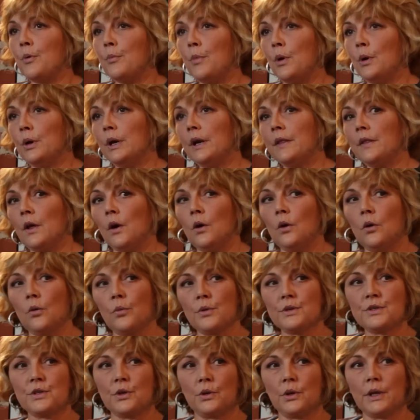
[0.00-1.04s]
promoting the whole
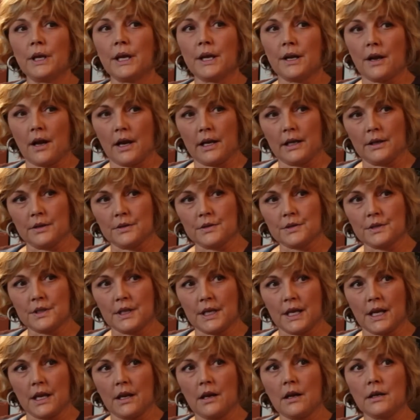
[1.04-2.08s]
Rizzoli and Isles
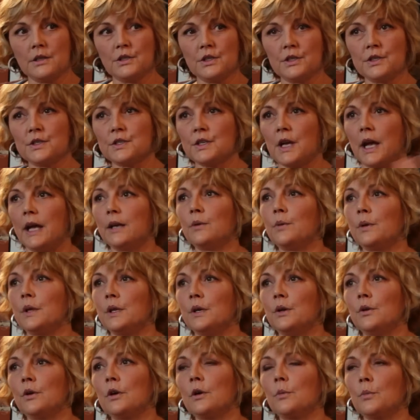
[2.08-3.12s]
thing. I just signed with a
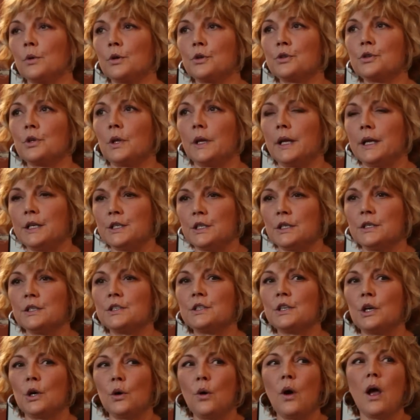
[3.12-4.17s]
new commercial agent,
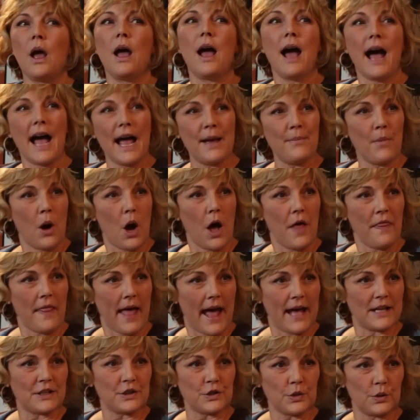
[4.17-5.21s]
so I'm on
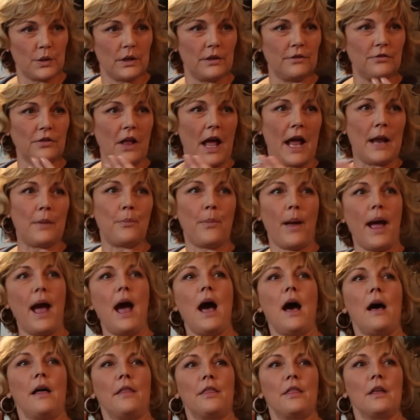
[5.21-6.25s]
that sort of like
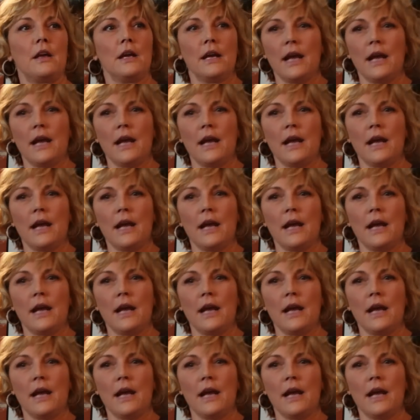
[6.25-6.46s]
path.